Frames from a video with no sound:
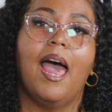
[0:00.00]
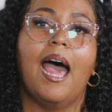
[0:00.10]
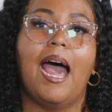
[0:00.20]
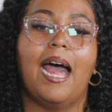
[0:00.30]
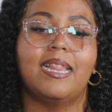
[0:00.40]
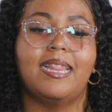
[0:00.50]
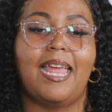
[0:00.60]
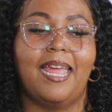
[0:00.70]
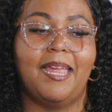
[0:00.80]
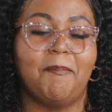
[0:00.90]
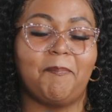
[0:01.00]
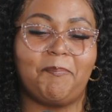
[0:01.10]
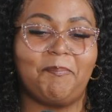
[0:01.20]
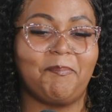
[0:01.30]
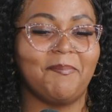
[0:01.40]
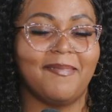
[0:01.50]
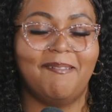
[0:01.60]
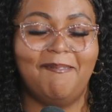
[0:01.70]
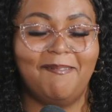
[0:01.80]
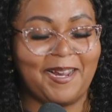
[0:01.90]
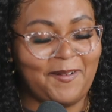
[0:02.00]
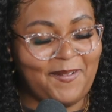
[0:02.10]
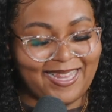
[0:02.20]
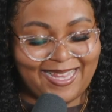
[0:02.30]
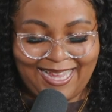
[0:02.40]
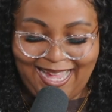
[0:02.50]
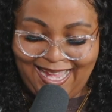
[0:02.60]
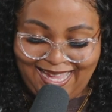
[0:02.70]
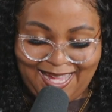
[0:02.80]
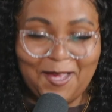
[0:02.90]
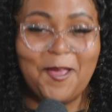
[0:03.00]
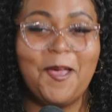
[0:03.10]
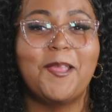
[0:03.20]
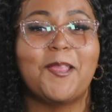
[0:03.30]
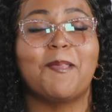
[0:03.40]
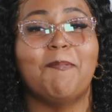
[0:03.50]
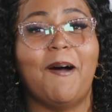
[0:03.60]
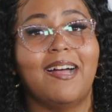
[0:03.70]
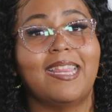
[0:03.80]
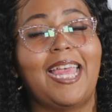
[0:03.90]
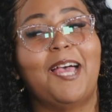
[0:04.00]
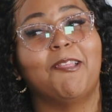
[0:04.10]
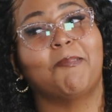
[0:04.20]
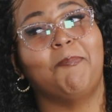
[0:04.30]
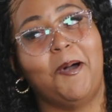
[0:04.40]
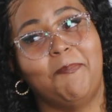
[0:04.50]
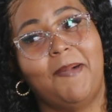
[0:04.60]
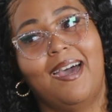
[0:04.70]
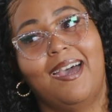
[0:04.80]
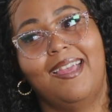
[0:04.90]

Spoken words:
I think, I don't want to say it. Small town, small mind.